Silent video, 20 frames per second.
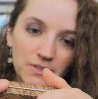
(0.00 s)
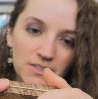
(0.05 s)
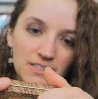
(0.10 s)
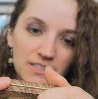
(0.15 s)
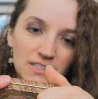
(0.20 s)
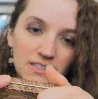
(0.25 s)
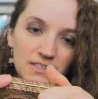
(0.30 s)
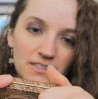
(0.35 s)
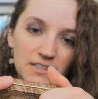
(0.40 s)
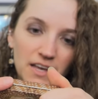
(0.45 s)
what
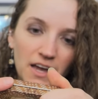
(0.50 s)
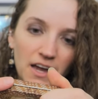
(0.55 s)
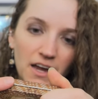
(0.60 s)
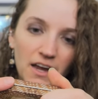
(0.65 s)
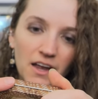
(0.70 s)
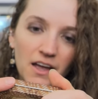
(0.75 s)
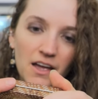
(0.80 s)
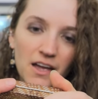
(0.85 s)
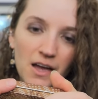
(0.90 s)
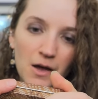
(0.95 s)
does it
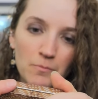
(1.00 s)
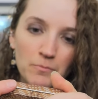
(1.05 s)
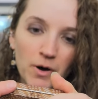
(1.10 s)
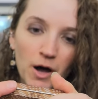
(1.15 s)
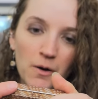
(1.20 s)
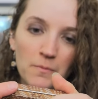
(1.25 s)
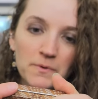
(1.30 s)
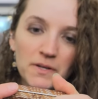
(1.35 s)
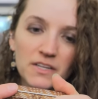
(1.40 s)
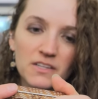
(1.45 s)
say?
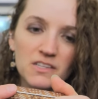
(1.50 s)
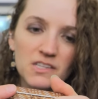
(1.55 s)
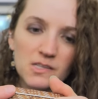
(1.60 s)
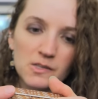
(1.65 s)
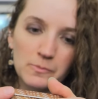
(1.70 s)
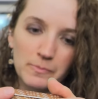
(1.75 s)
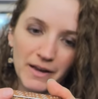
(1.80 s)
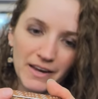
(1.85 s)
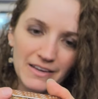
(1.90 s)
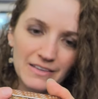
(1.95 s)
Pumpkin
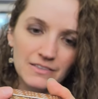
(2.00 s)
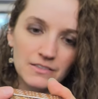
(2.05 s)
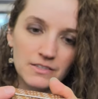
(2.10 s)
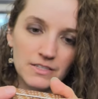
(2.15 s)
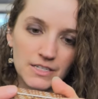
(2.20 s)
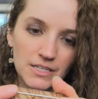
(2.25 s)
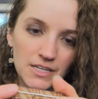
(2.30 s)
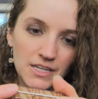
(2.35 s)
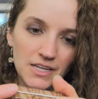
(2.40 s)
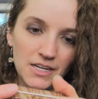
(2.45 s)
spice
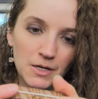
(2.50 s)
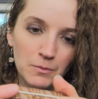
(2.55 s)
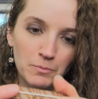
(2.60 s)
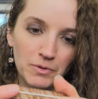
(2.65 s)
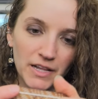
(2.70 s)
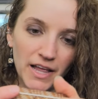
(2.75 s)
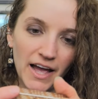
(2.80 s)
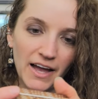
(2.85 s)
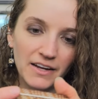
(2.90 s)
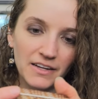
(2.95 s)
tea,
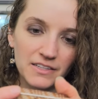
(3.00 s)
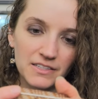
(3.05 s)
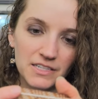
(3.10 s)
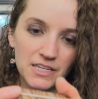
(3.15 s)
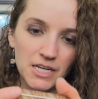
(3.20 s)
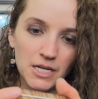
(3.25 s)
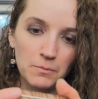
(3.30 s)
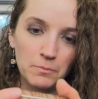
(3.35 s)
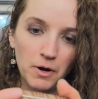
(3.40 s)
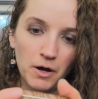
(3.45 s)
black
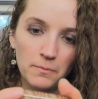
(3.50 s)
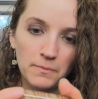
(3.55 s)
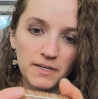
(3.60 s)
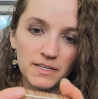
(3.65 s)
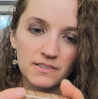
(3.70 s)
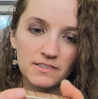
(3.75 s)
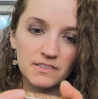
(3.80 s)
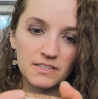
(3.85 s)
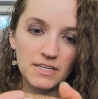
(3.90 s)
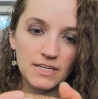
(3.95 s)
tea,
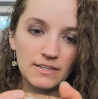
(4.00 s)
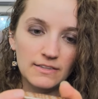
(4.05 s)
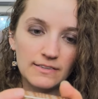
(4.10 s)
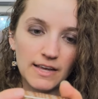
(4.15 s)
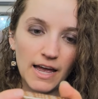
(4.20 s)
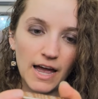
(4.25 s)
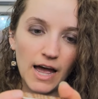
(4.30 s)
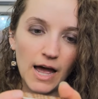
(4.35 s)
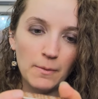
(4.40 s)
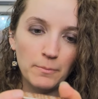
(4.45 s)
pumpkin seeds,
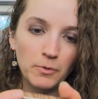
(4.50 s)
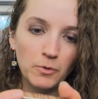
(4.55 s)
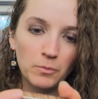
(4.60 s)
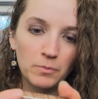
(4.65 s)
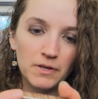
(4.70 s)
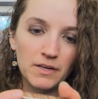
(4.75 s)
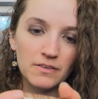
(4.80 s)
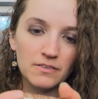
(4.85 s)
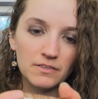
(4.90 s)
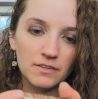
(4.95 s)
apple
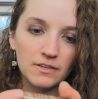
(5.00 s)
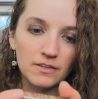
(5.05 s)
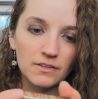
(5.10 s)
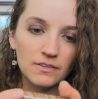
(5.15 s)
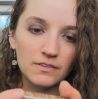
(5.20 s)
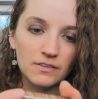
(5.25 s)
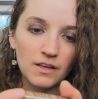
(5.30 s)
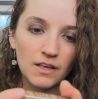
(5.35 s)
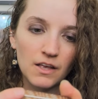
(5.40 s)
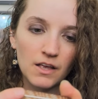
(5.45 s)

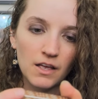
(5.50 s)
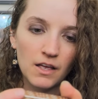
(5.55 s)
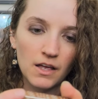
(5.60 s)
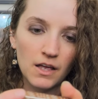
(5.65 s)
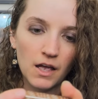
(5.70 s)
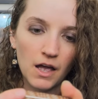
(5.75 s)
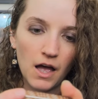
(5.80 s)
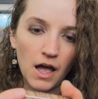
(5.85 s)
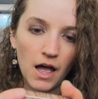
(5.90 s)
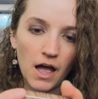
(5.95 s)
pieces,
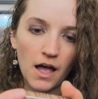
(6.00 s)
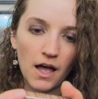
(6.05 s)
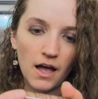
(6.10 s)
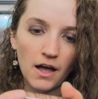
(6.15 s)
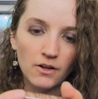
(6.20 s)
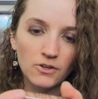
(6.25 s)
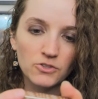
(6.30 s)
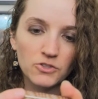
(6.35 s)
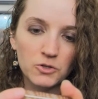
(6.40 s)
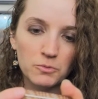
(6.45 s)

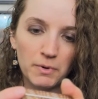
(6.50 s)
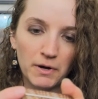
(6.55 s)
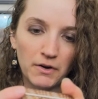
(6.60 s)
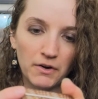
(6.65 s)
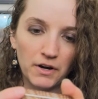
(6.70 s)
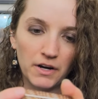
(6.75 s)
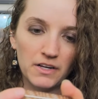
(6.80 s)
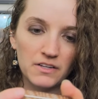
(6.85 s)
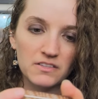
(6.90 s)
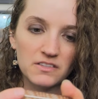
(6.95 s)

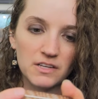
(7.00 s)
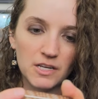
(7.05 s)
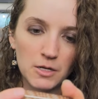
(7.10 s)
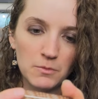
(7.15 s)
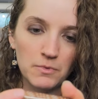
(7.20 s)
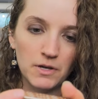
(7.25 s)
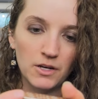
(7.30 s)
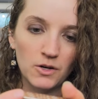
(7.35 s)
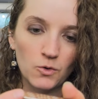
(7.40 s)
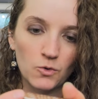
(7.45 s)
elderberry,
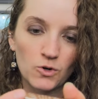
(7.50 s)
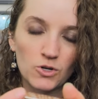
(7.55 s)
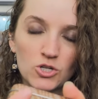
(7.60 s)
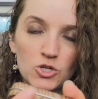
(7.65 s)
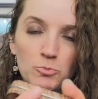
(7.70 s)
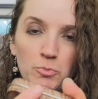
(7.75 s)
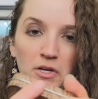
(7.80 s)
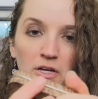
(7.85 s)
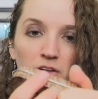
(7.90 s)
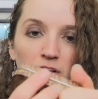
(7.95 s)
cinnamon,
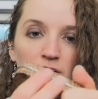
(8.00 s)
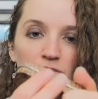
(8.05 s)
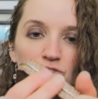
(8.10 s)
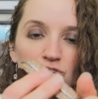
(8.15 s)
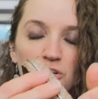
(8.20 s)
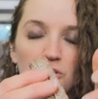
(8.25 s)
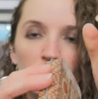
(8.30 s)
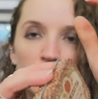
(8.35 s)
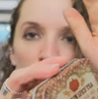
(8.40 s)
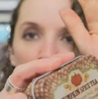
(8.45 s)
orange peel, and
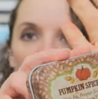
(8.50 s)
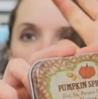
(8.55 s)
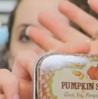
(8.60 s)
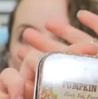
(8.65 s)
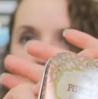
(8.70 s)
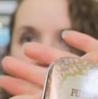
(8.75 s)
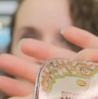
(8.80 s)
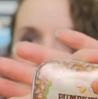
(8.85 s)
ginger.